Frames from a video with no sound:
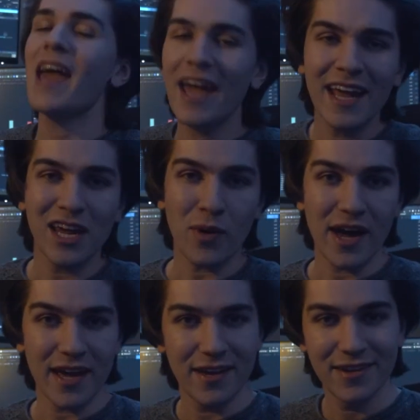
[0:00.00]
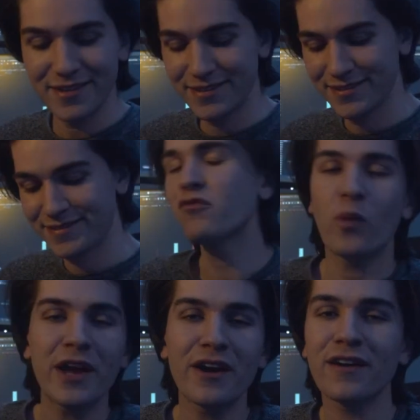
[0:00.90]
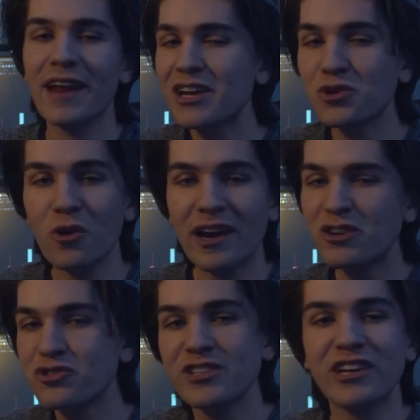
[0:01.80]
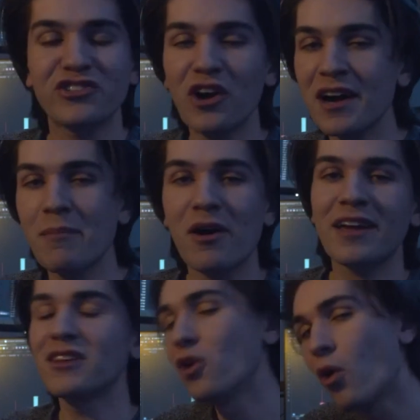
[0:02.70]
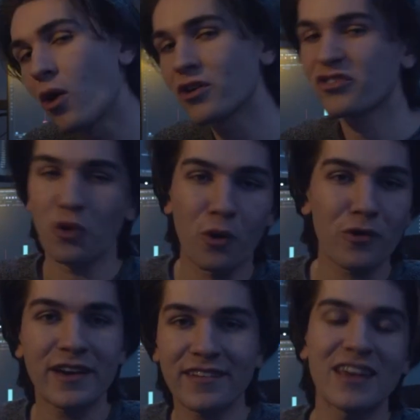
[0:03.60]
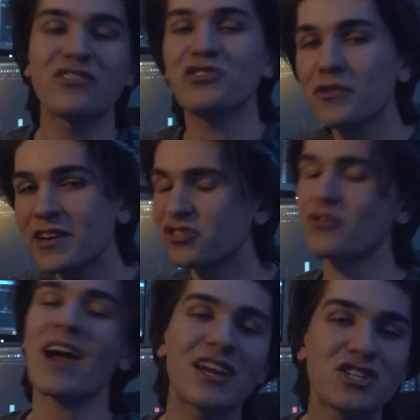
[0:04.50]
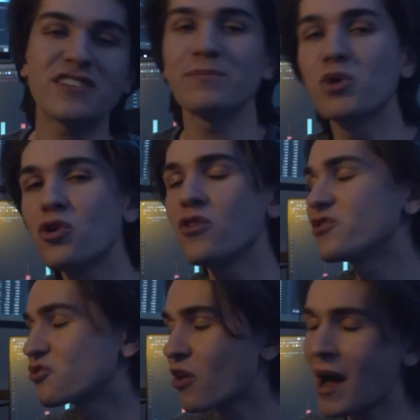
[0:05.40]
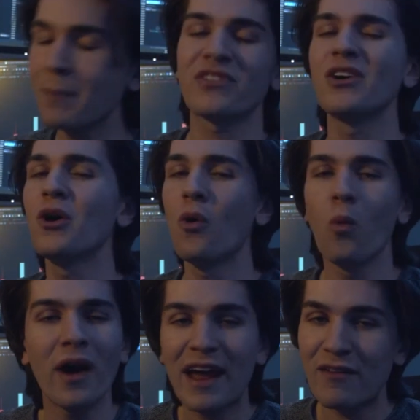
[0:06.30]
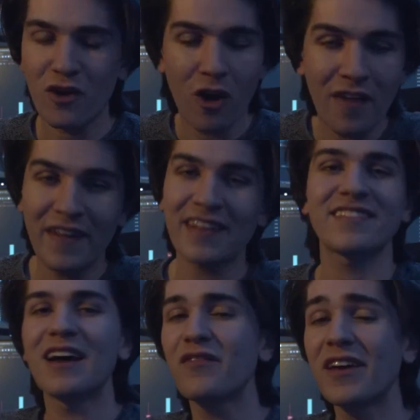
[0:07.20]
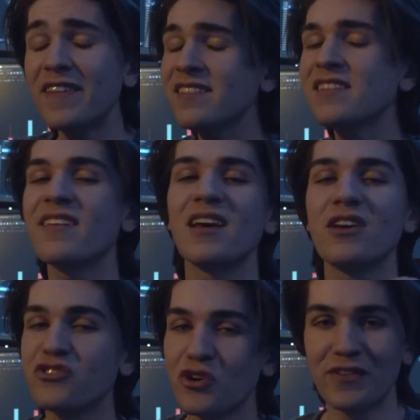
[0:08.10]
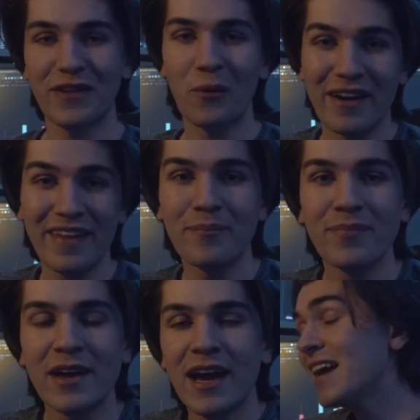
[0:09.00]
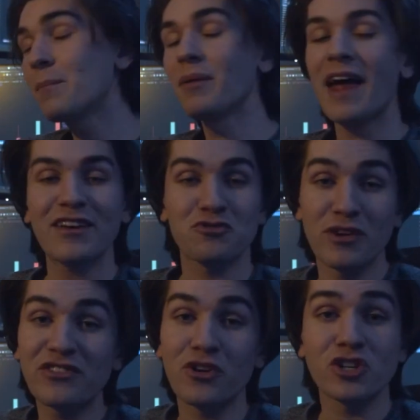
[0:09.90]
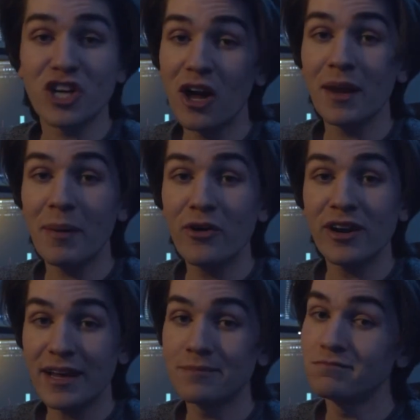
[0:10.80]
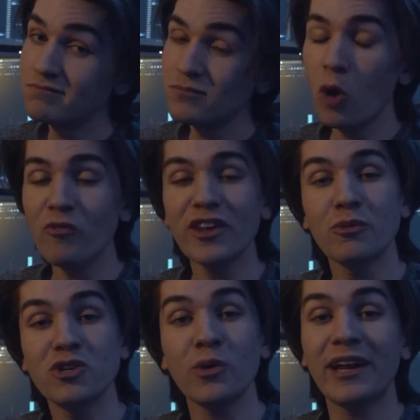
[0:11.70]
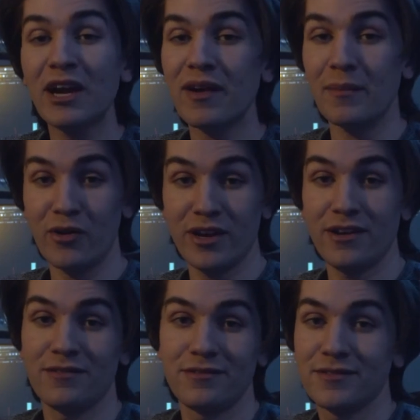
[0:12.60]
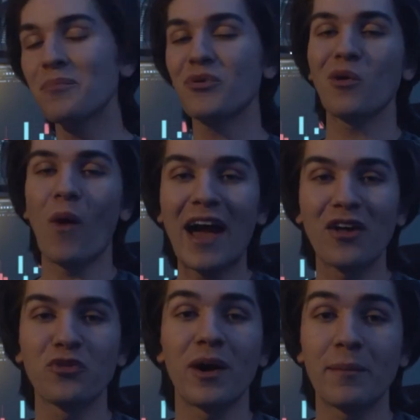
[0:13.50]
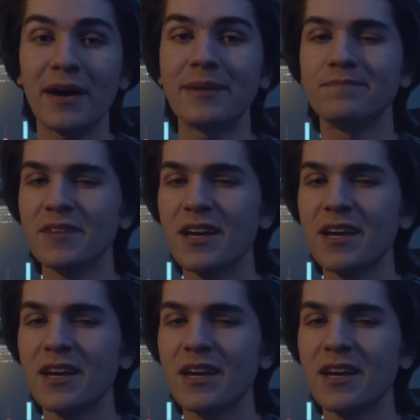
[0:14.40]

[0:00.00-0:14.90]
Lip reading: anyway, I love weird and/or interesting stock market lore, stories, history, strategies, moves, drops, whatever, all that stuff, and this is certainly one of them. I had a blast researching all about it, and hopefully you enjoyed hearing about it. This is a pretty wild one, but